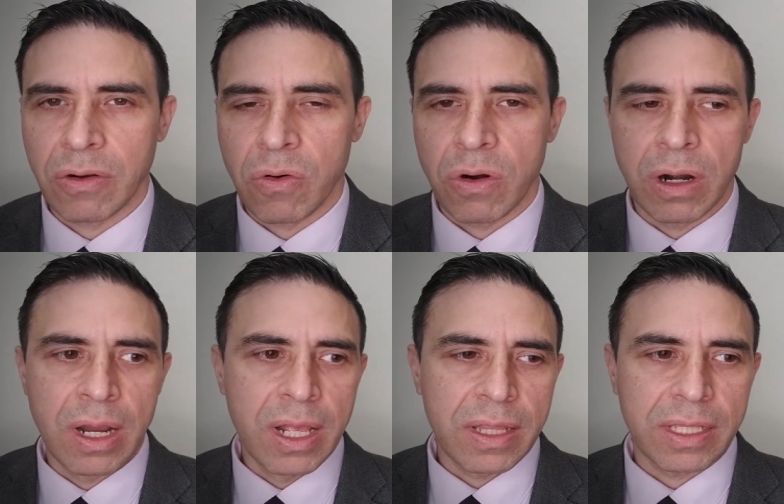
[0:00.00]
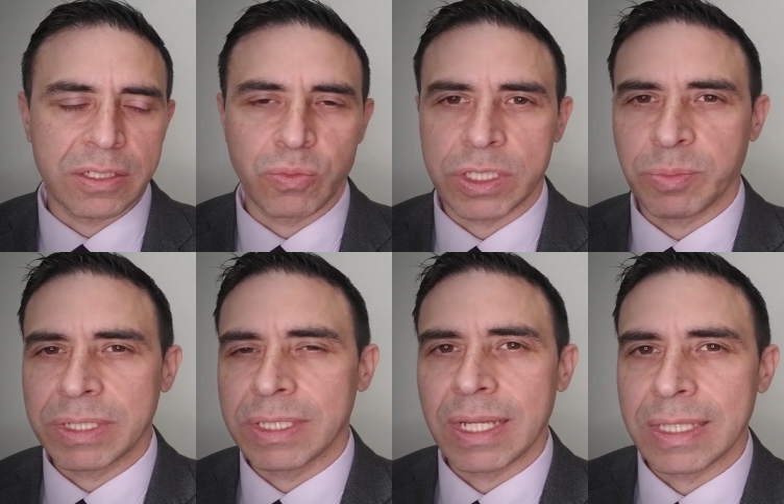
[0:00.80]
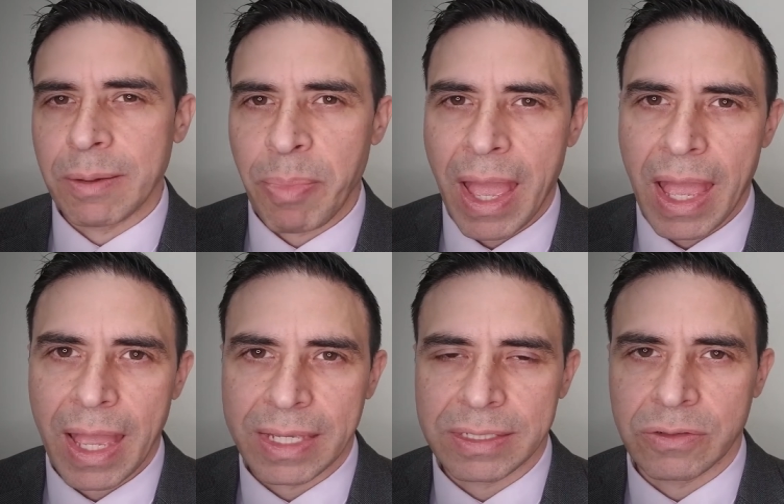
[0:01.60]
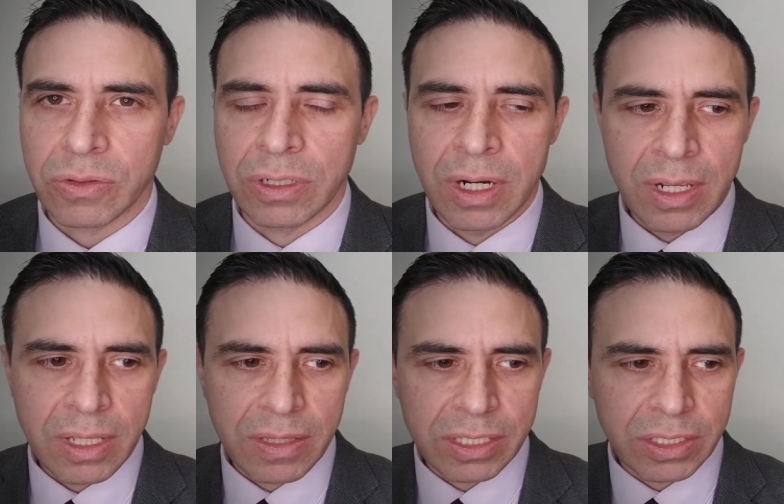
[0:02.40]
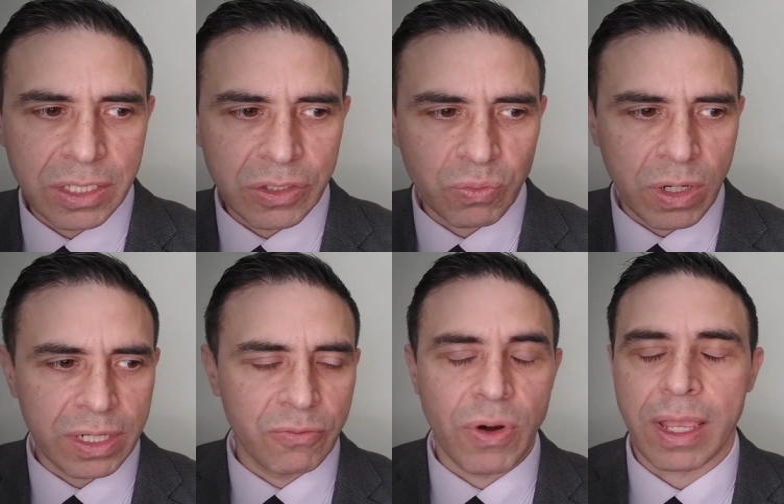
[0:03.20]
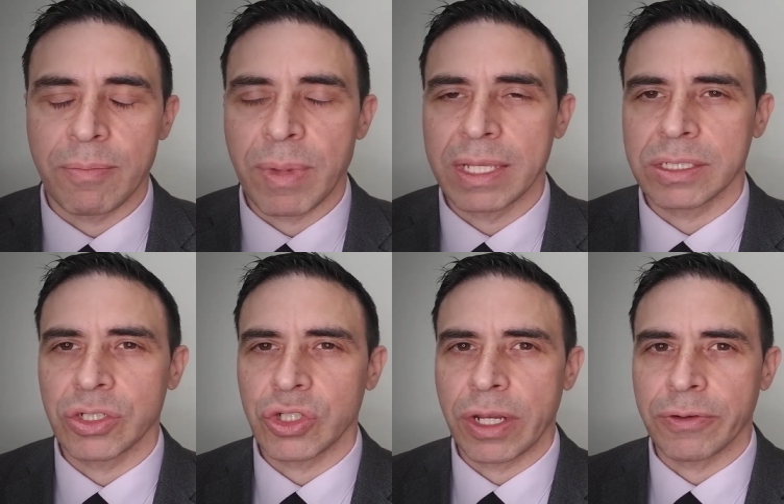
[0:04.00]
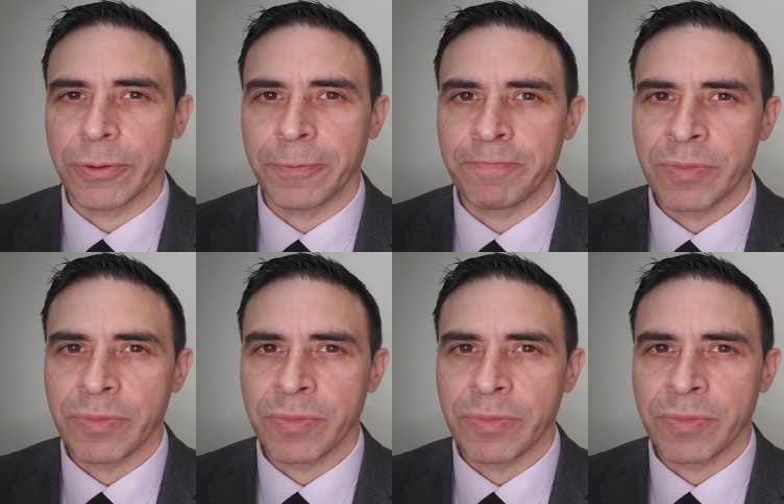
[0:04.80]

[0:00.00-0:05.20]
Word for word: or this is what's been done in the past, or this is what it recommends in general.